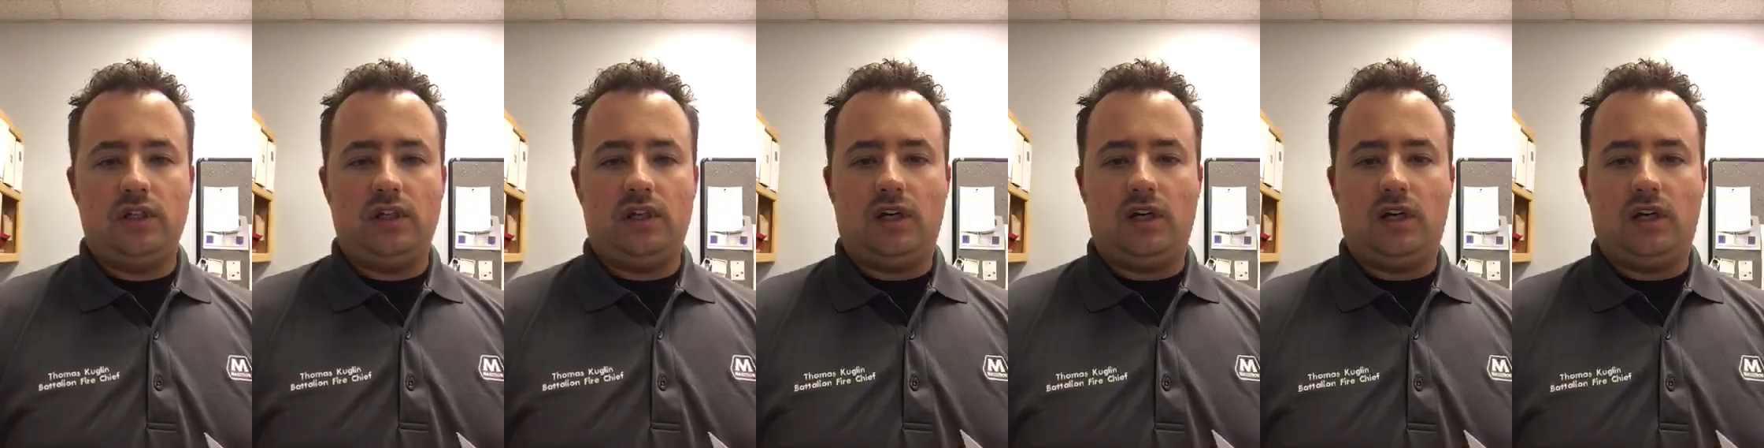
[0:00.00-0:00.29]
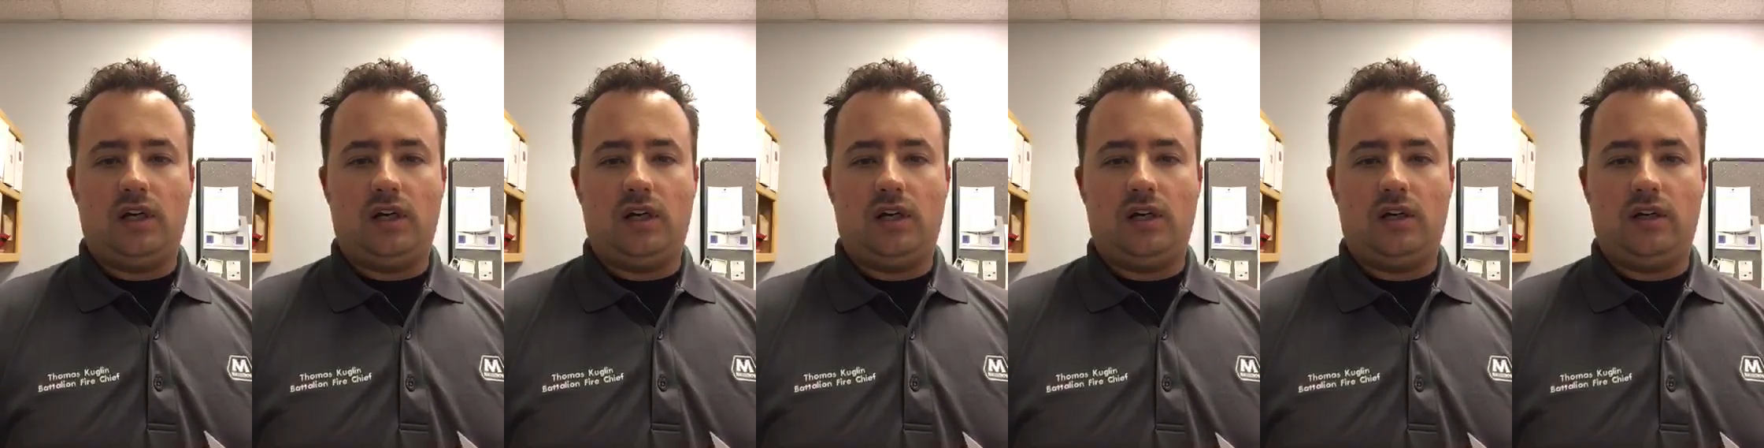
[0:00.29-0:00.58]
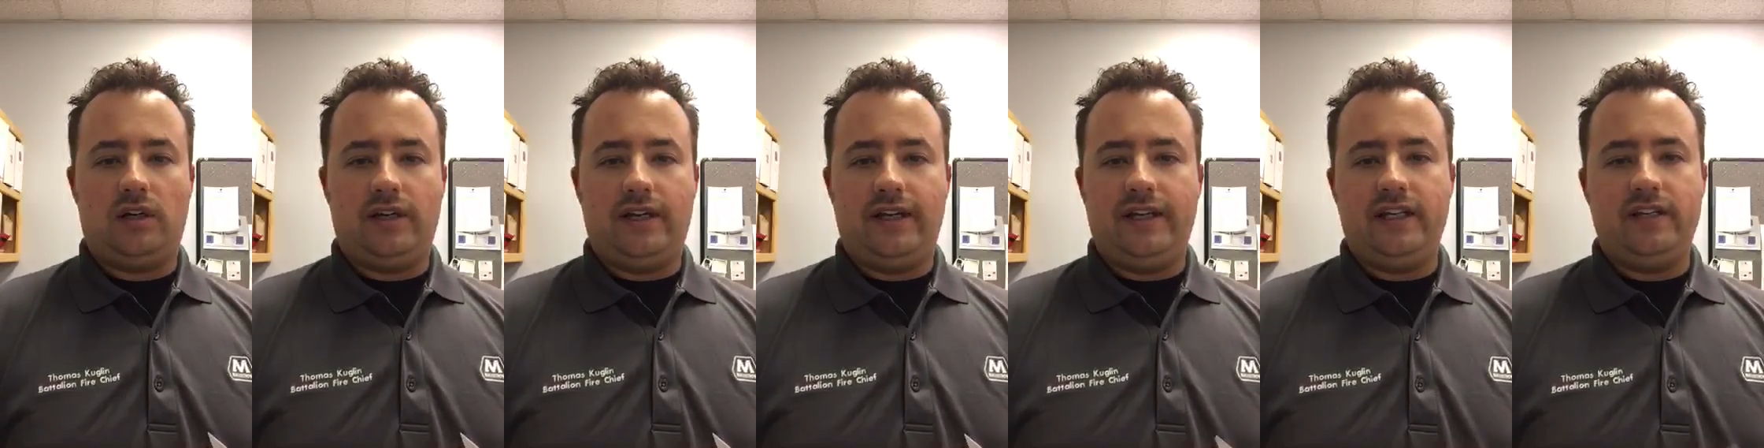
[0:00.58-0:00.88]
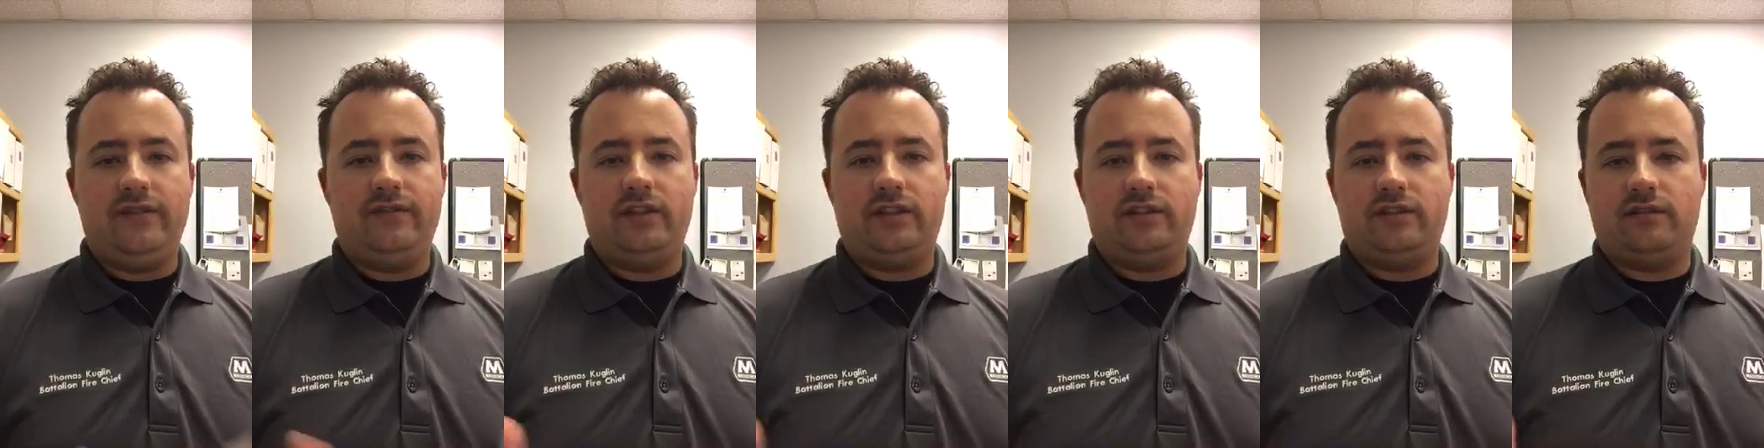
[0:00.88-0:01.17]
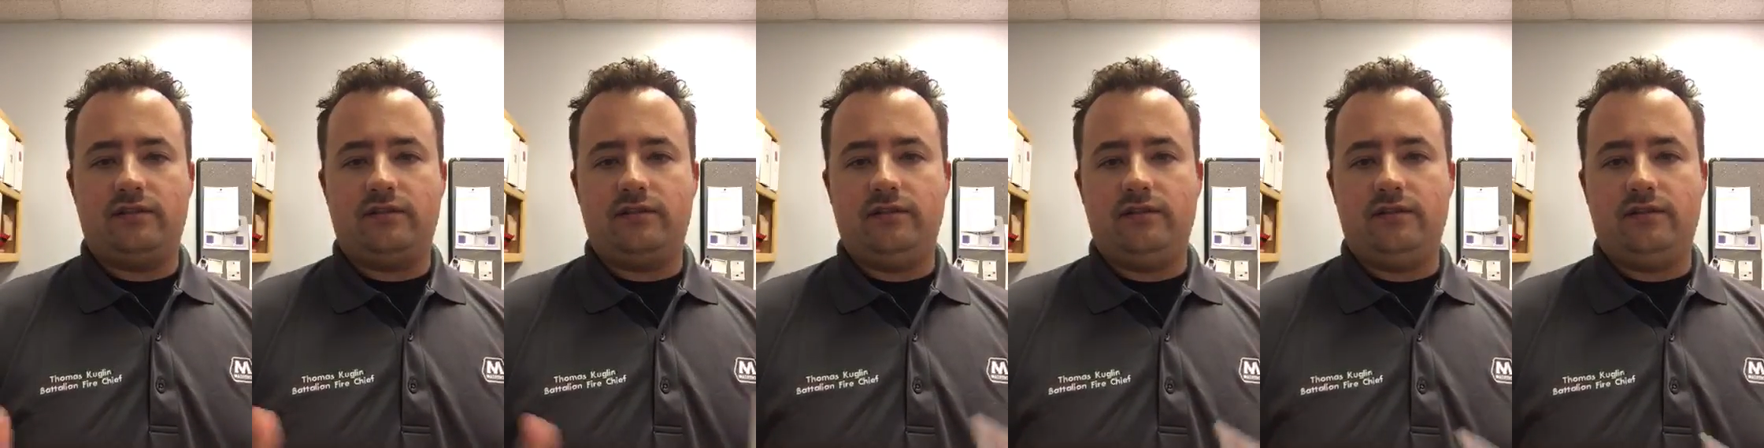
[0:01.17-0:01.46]
and
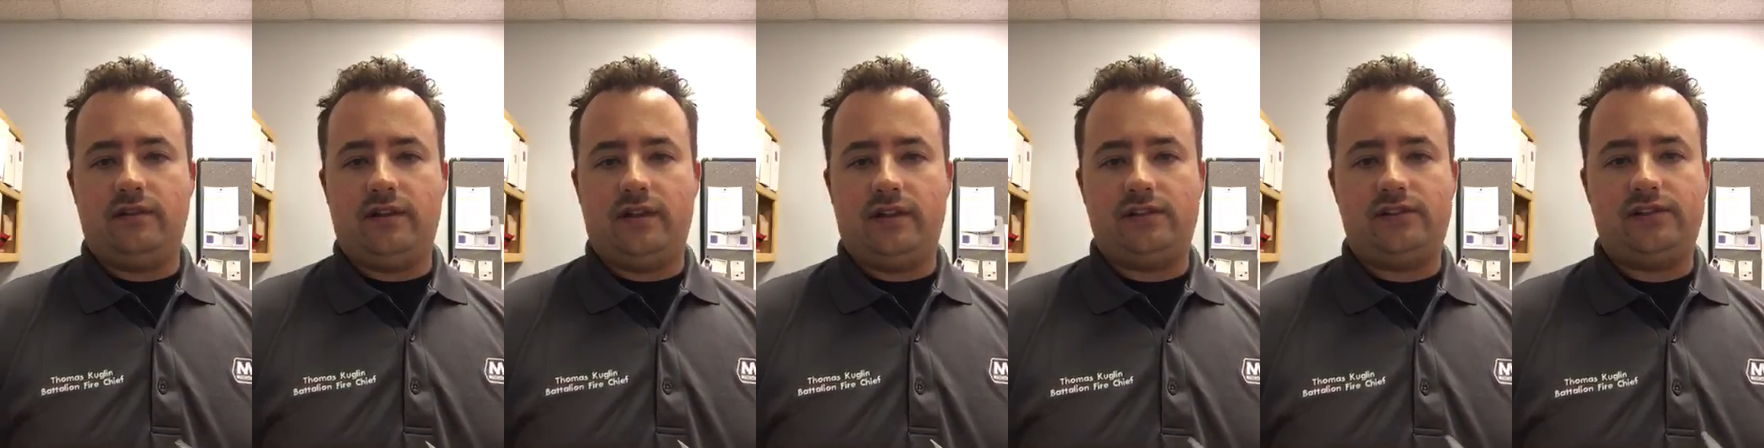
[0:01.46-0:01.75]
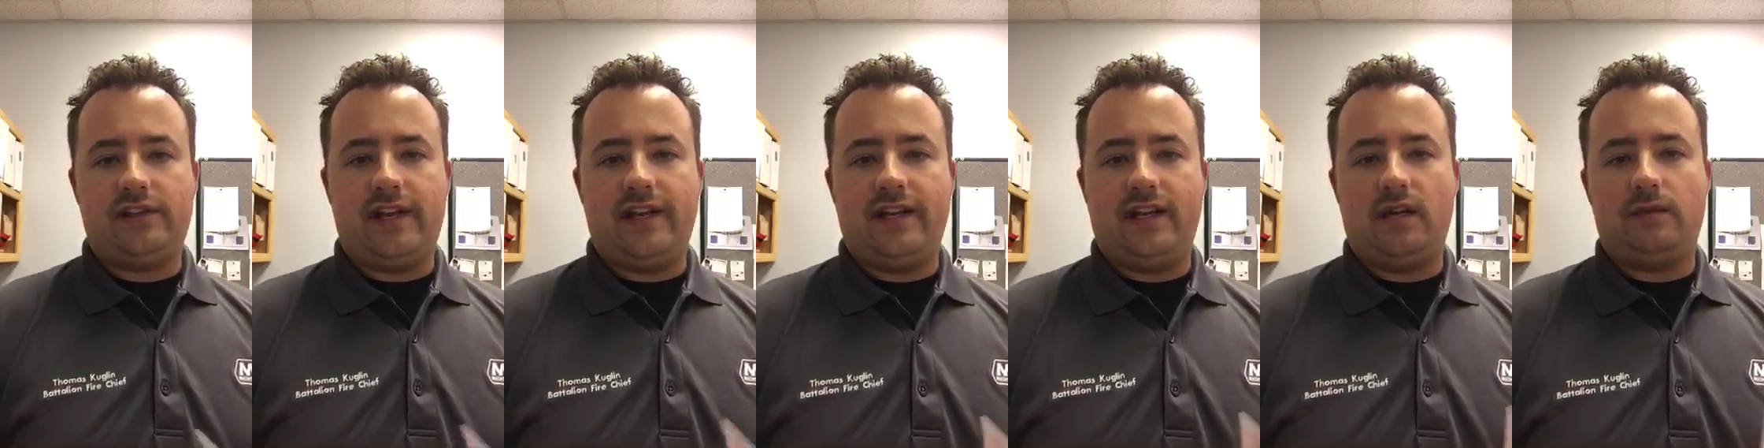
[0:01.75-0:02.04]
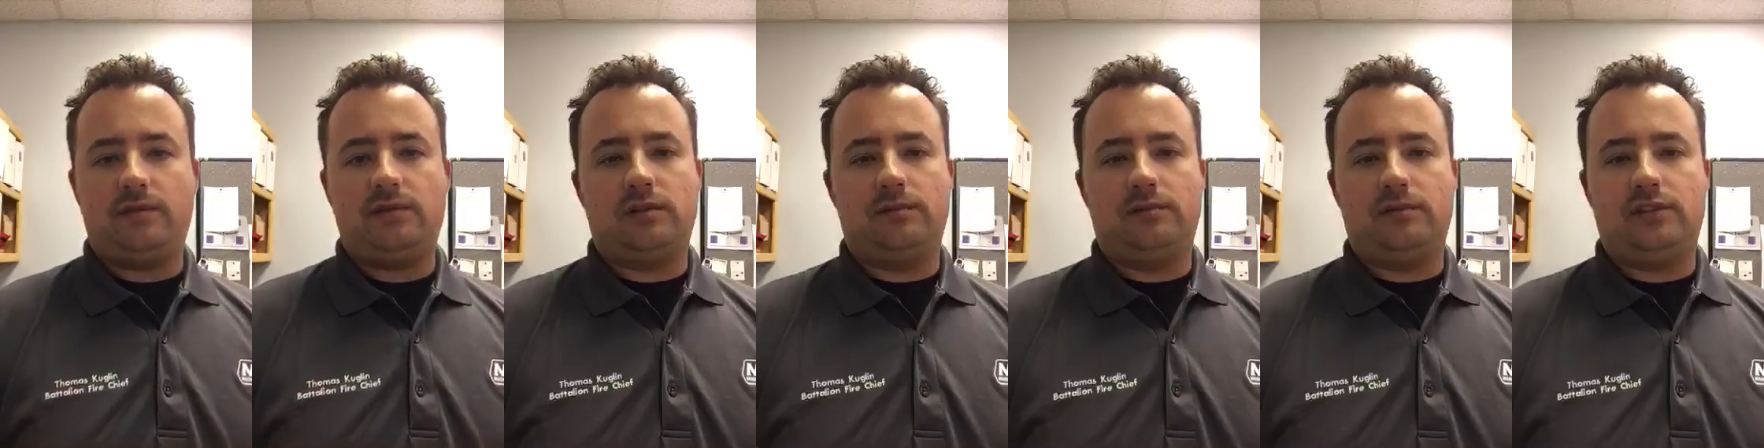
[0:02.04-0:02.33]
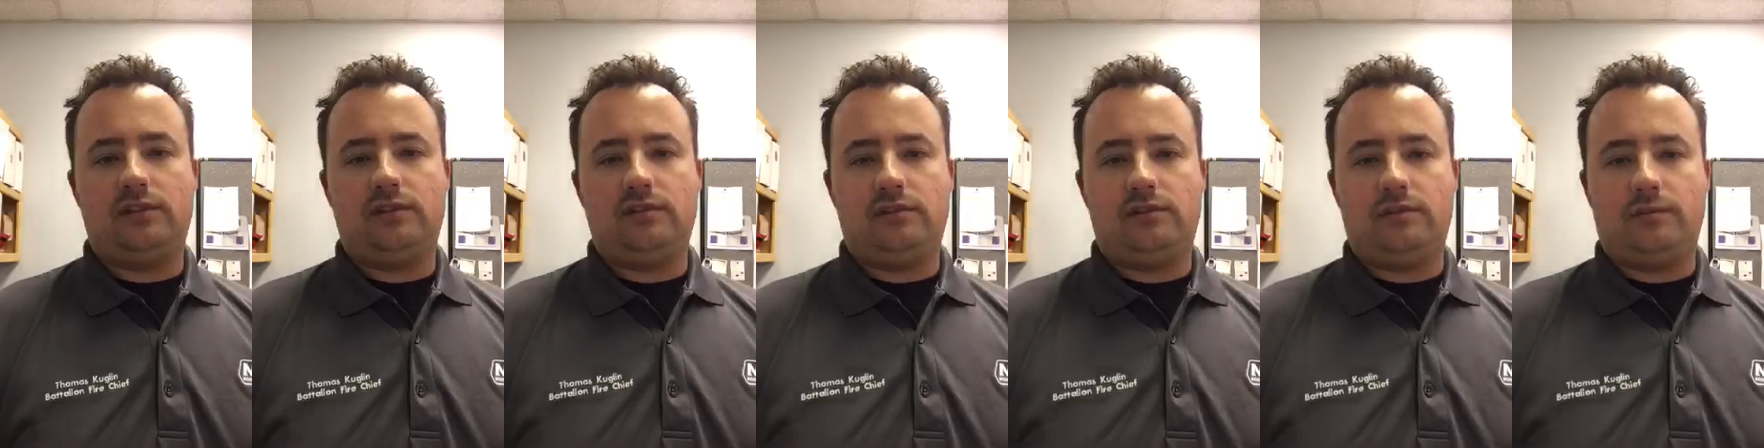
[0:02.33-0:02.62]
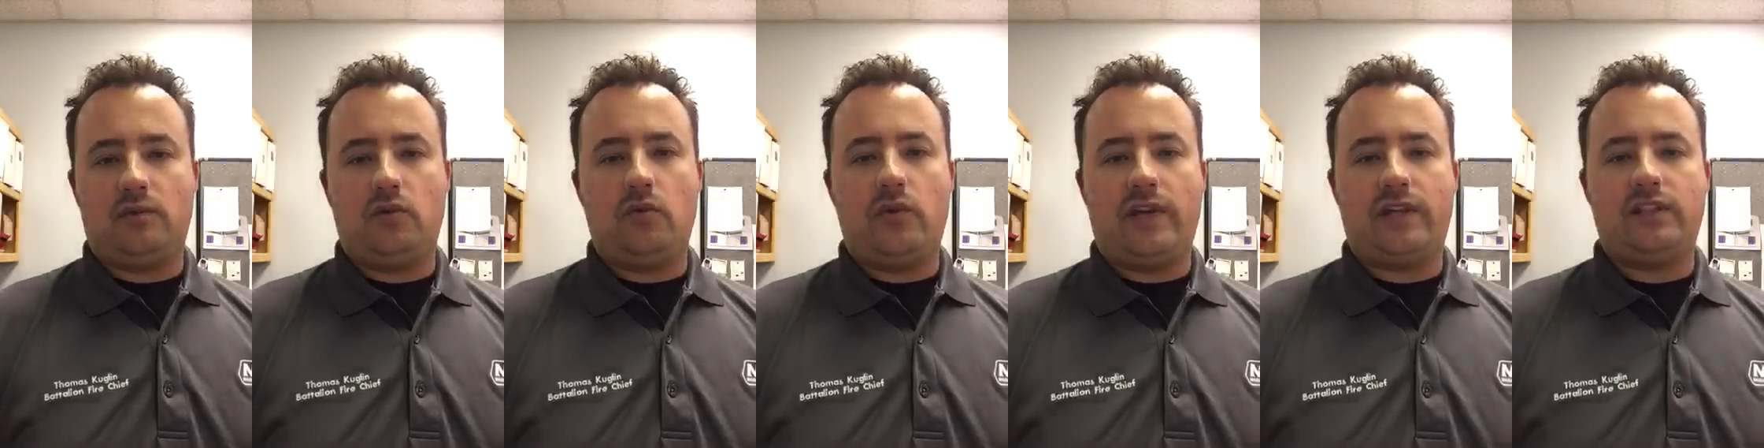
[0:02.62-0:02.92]
even setting up
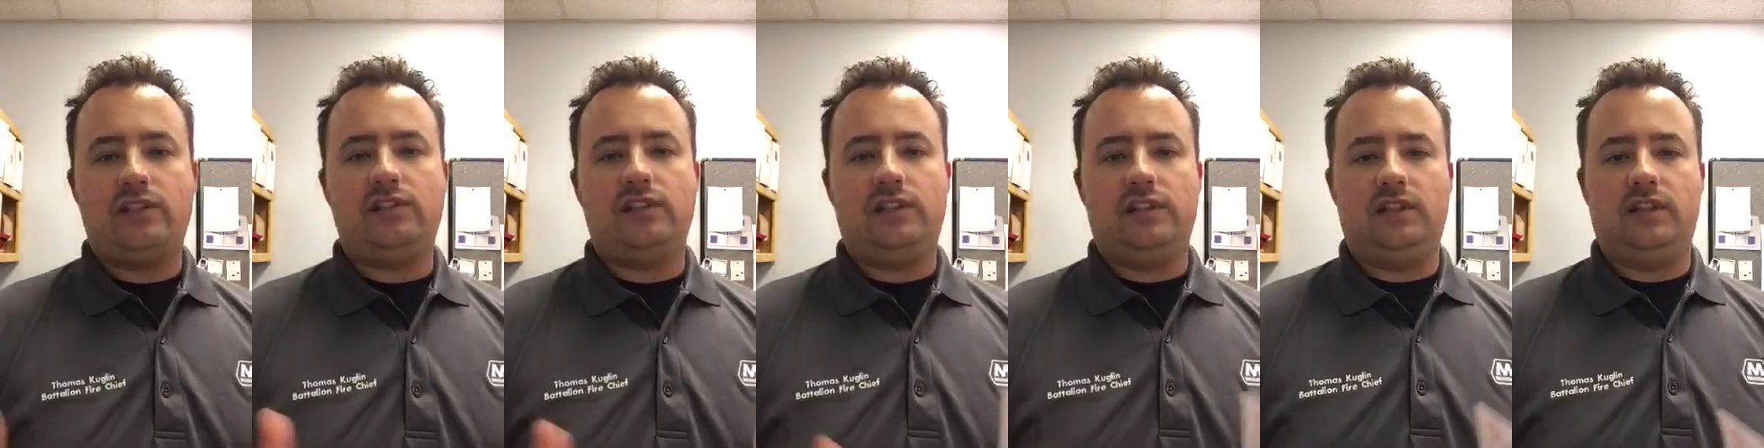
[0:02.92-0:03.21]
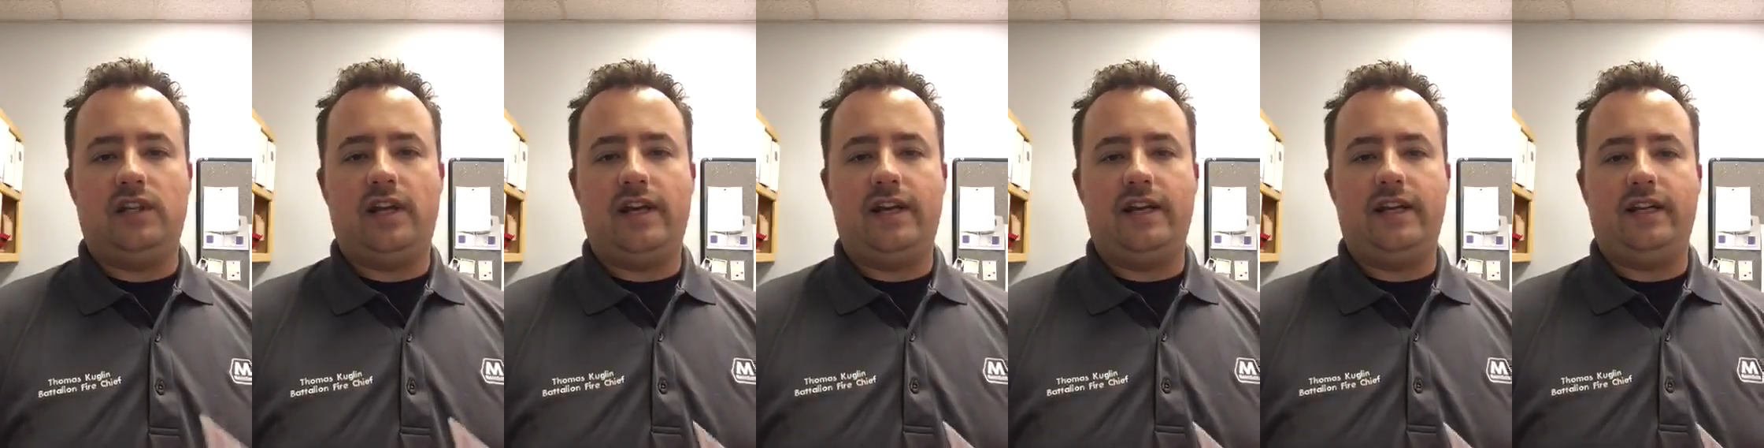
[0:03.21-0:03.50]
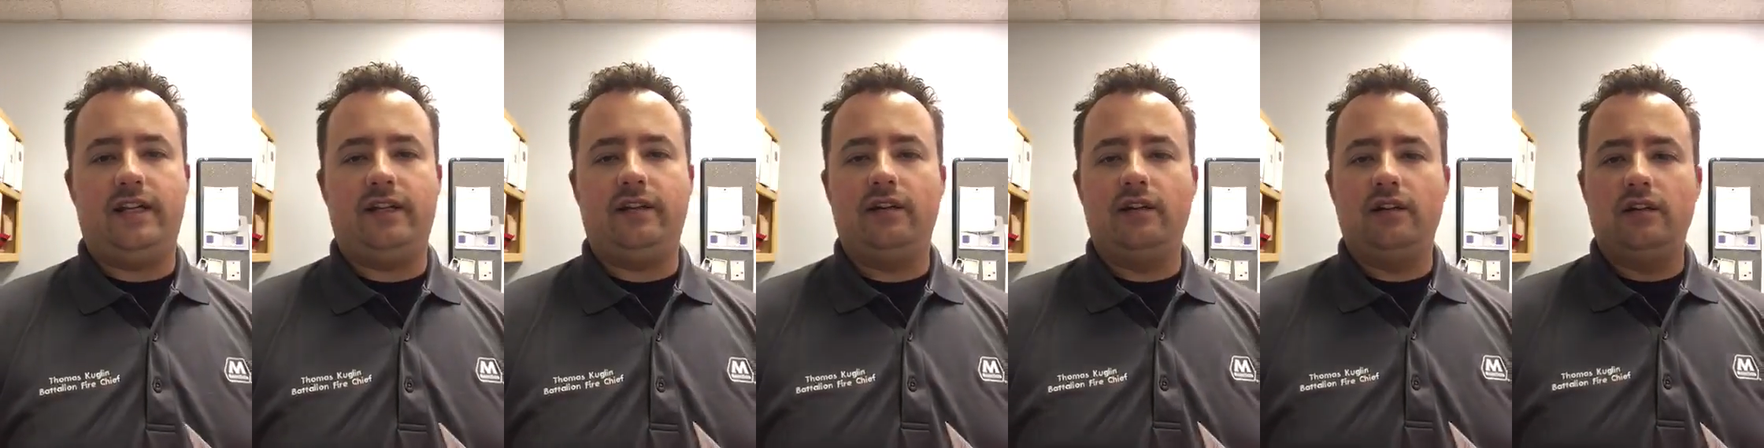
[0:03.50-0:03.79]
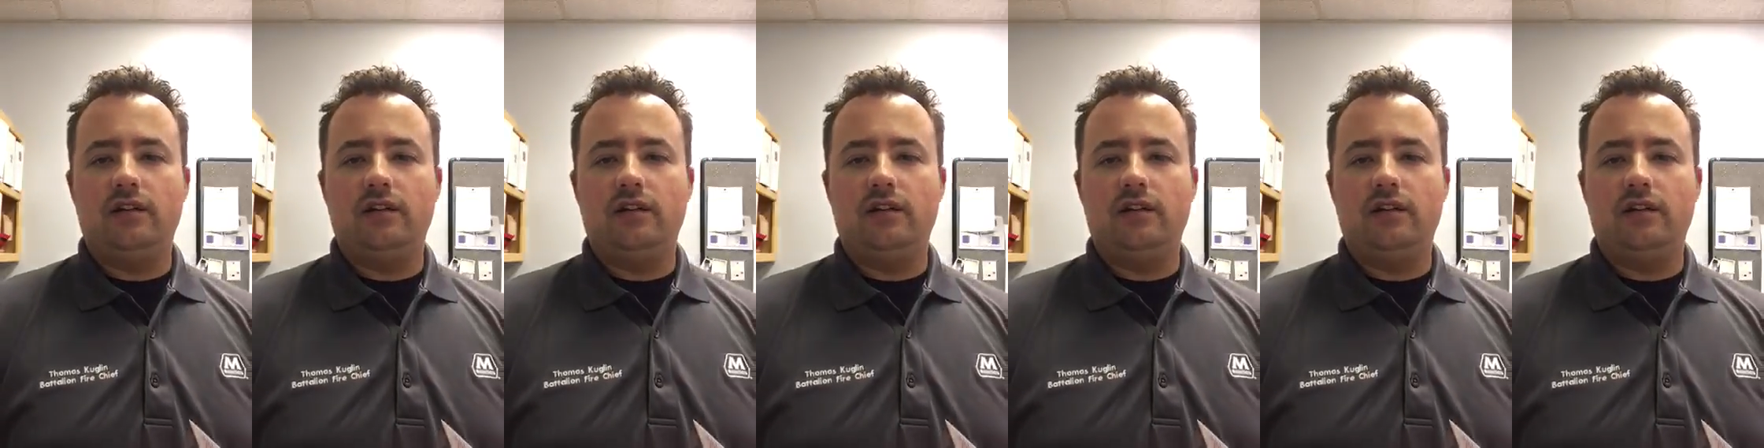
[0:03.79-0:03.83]
some quick scene lighting.